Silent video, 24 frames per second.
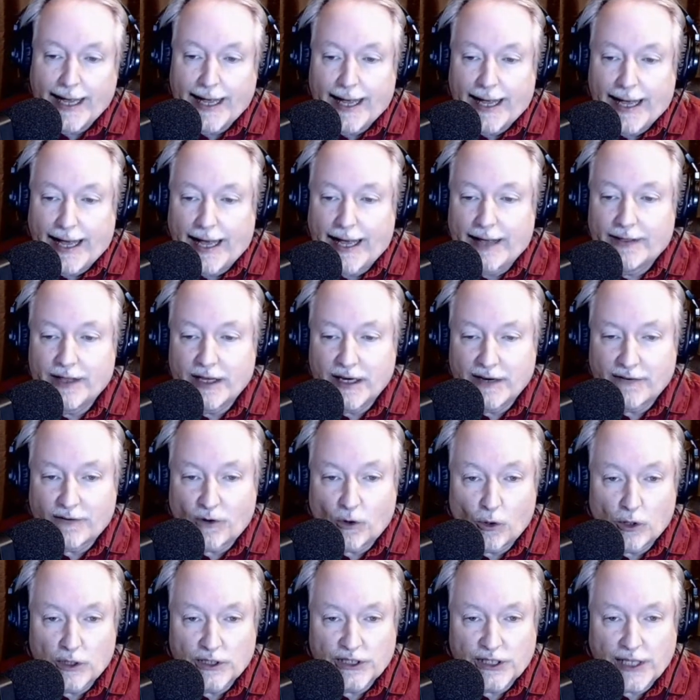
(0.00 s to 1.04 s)
And then, of
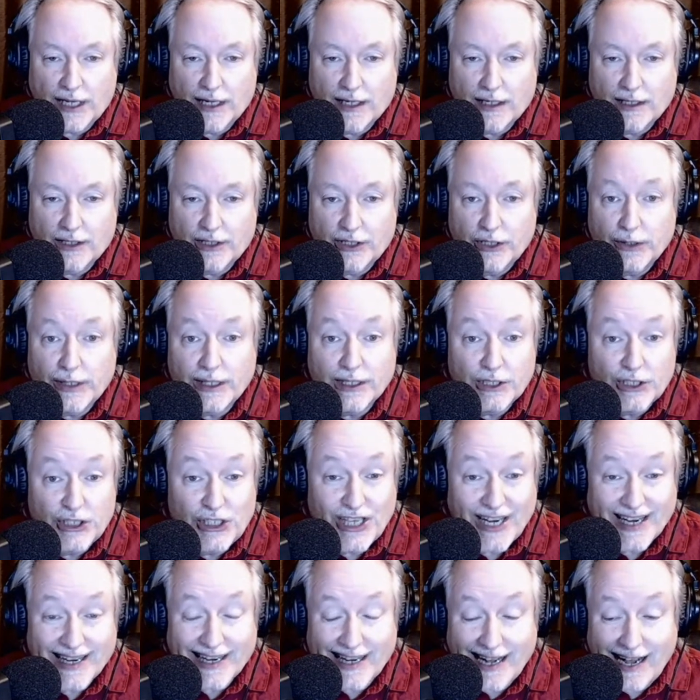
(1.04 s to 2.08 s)
course, you can
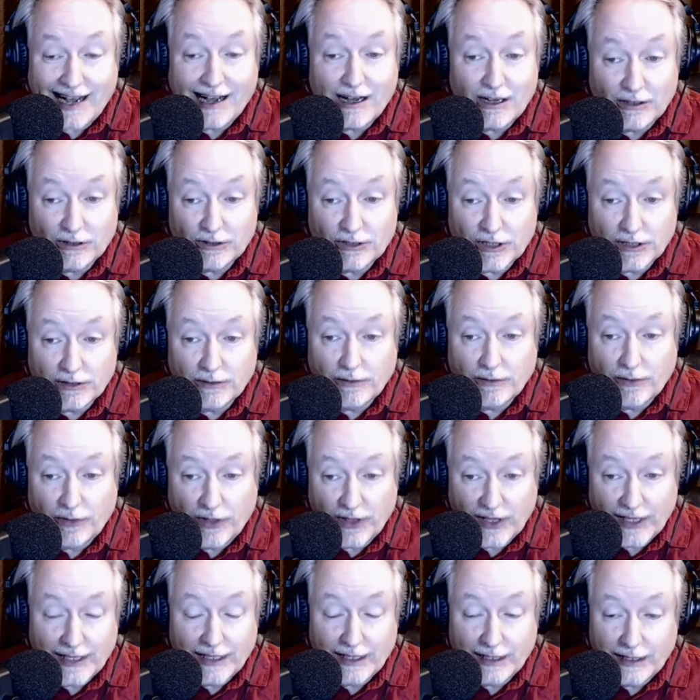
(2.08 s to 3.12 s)
check out
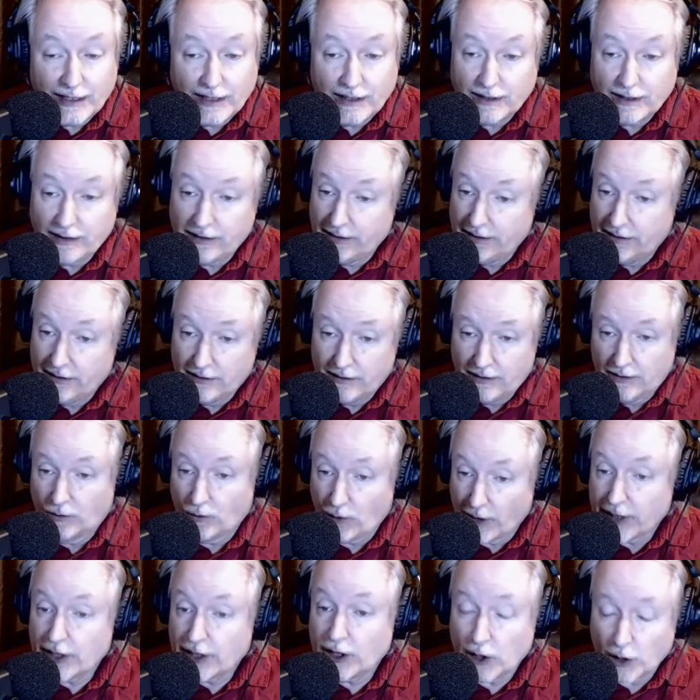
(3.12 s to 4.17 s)
the
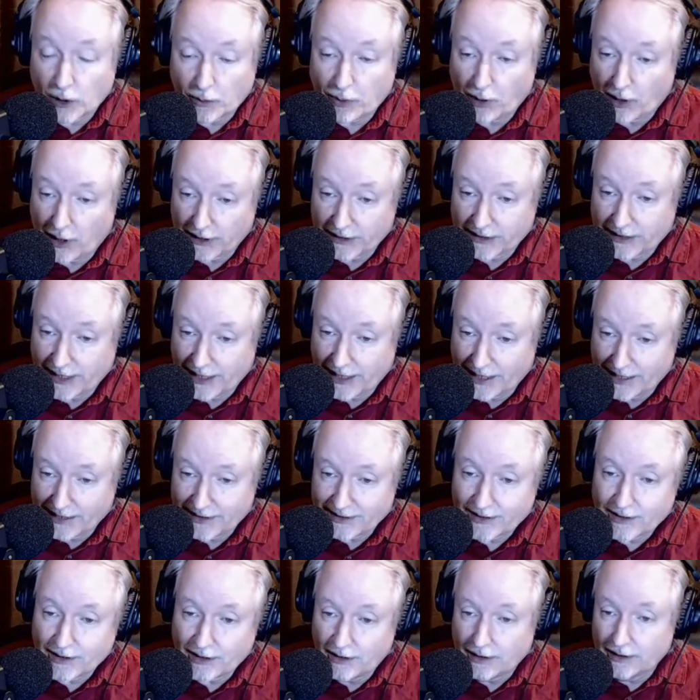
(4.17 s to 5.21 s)
regular
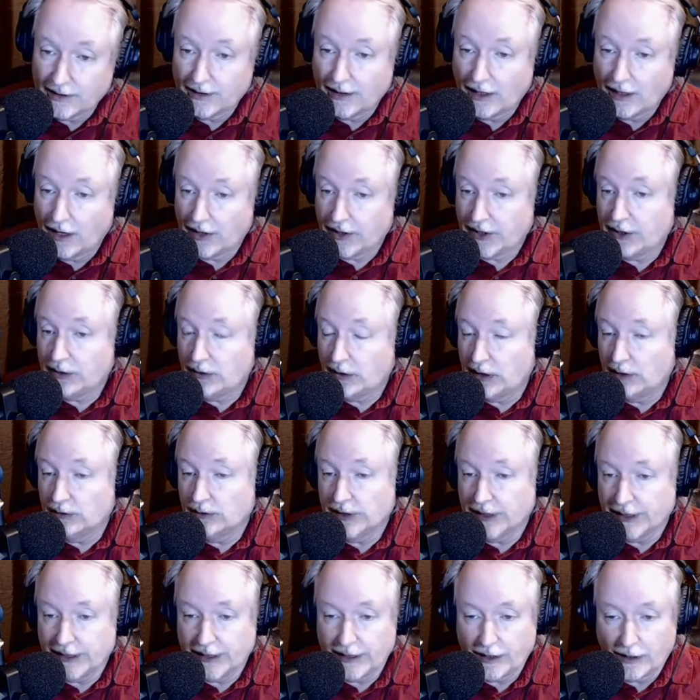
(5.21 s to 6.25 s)
podcast, audio
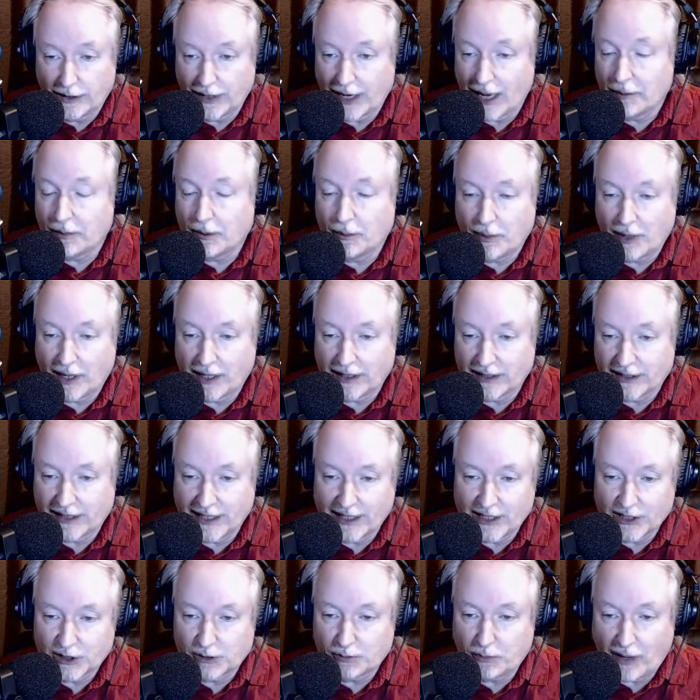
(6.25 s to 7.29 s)
only on Apple
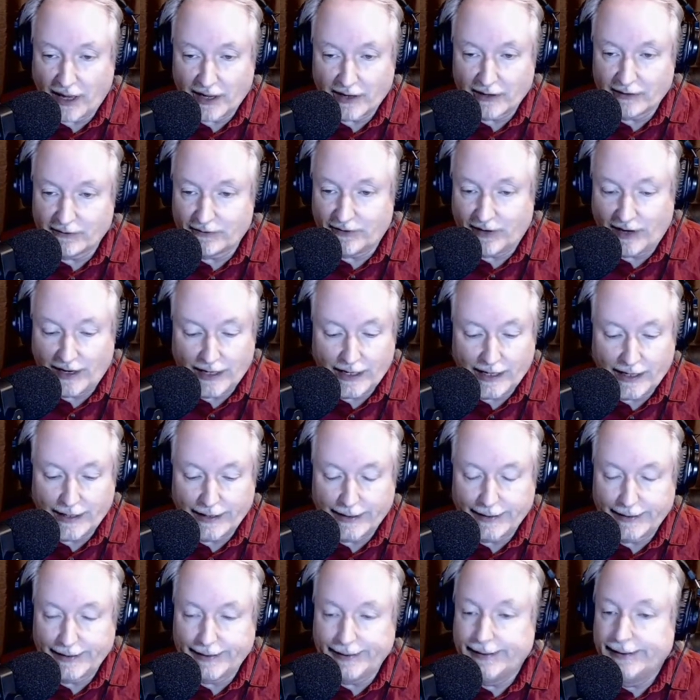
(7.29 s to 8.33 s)
Podcasts,
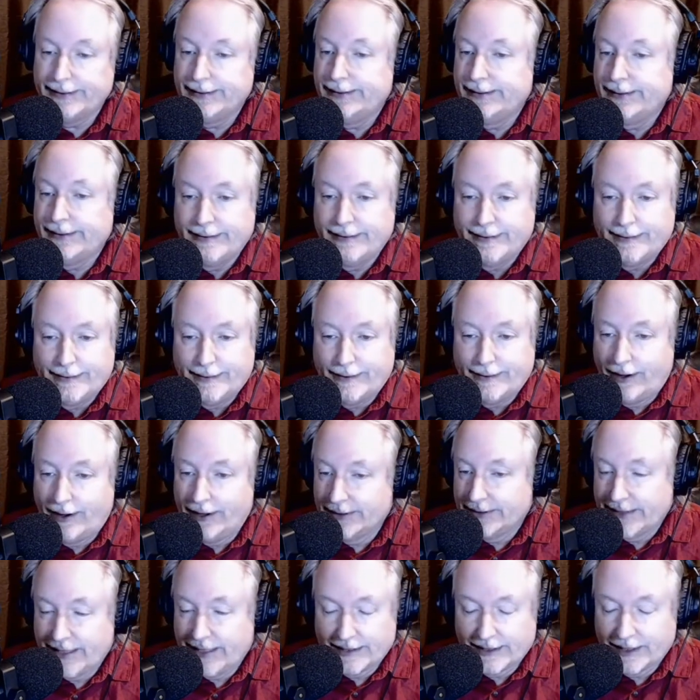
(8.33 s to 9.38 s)
Spotify,
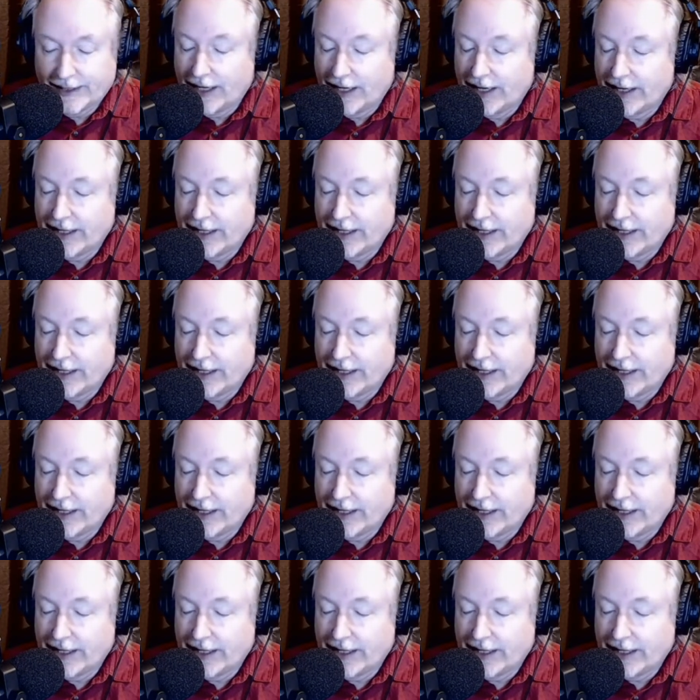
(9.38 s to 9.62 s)
on down the line,